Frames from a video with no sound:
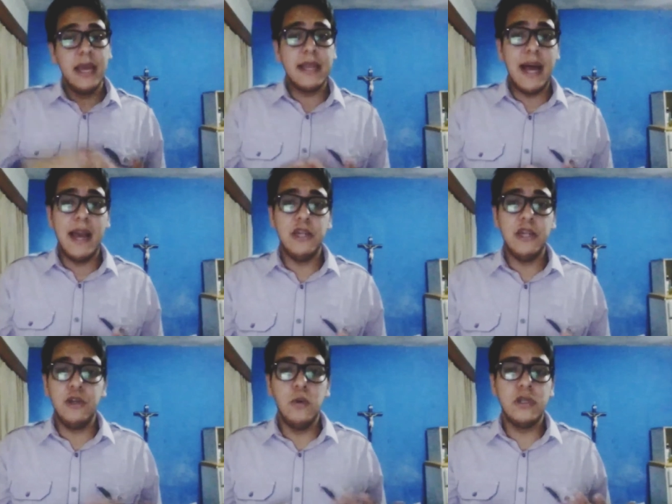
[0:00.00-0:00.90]
that
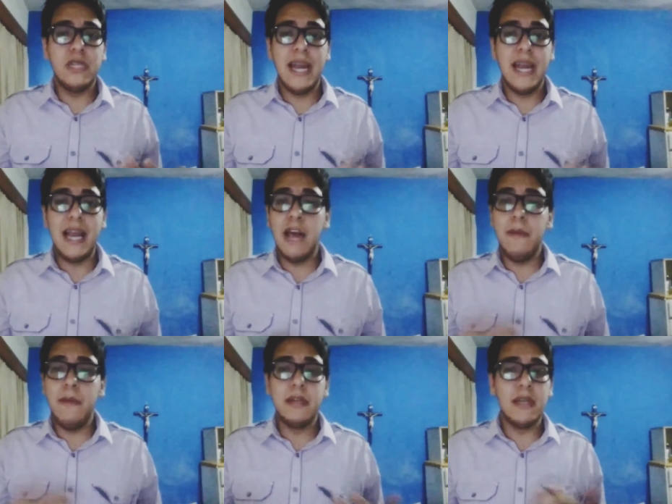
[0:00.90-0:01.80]
you sell
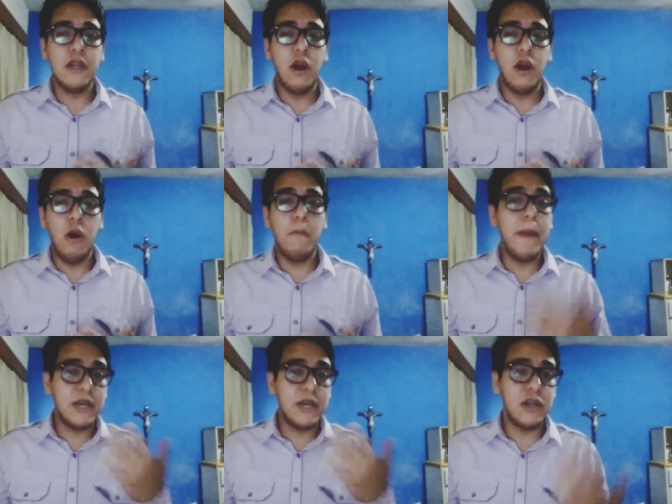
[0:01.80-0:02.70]
advertising or
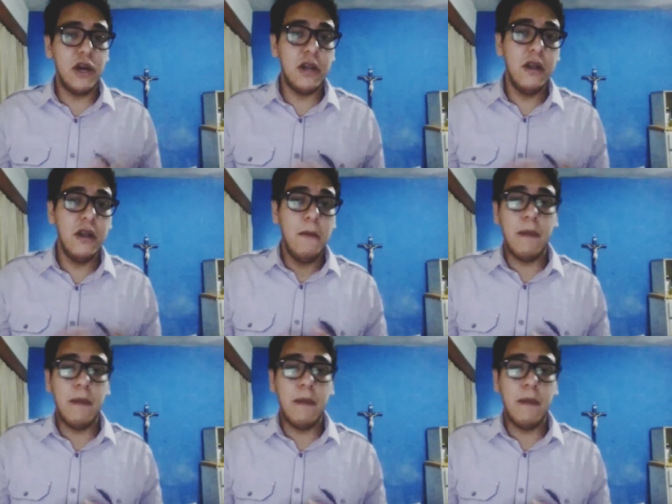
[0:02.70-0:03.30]
person,